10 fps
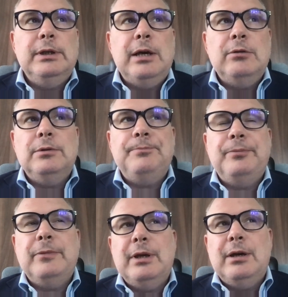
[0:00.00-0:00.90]
Now,
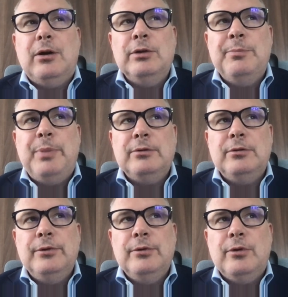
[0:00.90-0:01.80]
other
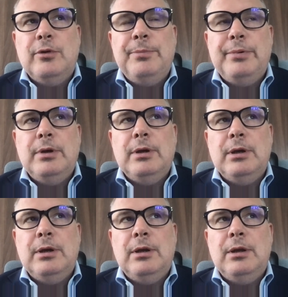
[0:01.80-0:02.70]
part of Europe
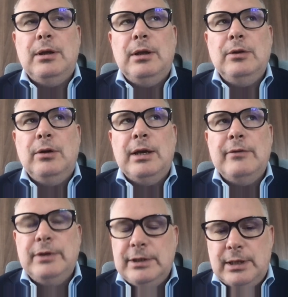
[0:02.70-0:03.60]
don't
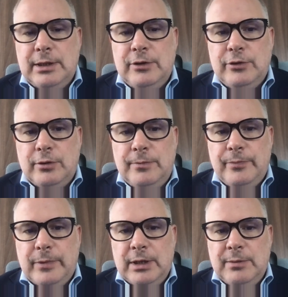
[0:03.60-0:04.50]
have this tradition.
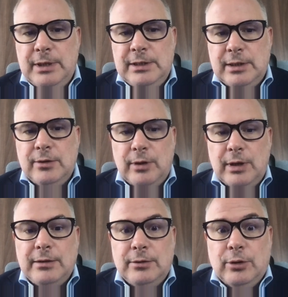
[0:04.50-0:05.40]
It means they
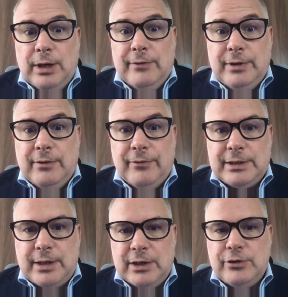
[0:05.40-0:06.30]
don't have the
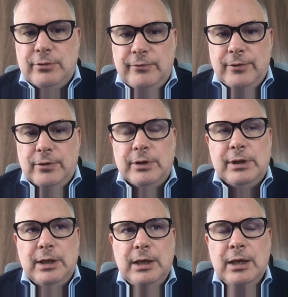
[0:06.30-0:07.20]
infrastructure for
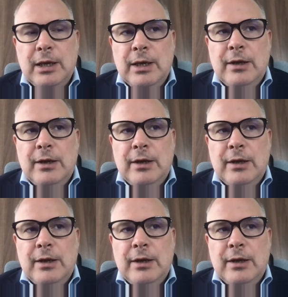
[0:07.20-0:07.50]
the